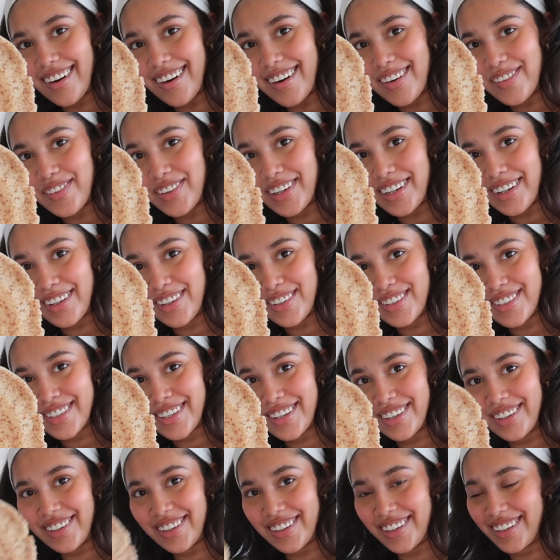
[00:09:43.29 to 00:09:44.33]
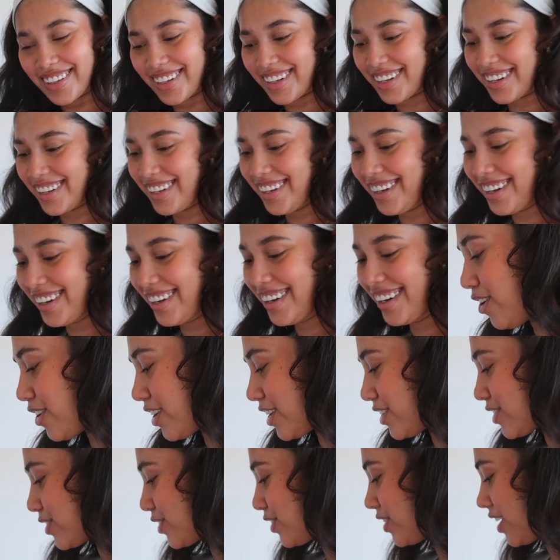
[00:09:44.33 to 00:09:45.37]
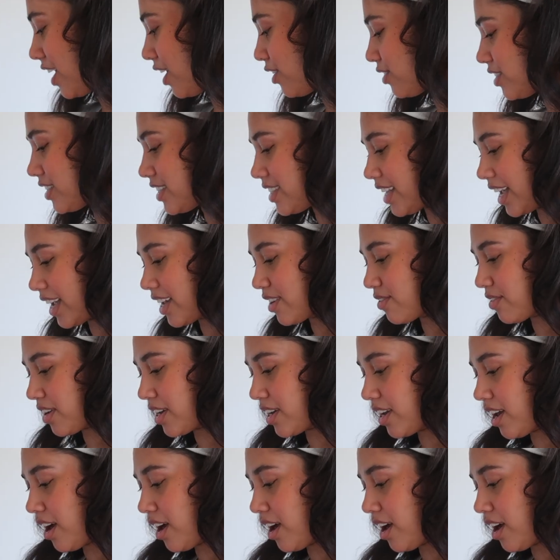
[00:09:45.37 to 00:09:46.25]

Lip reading: But it looks good. Okay, so now the second one,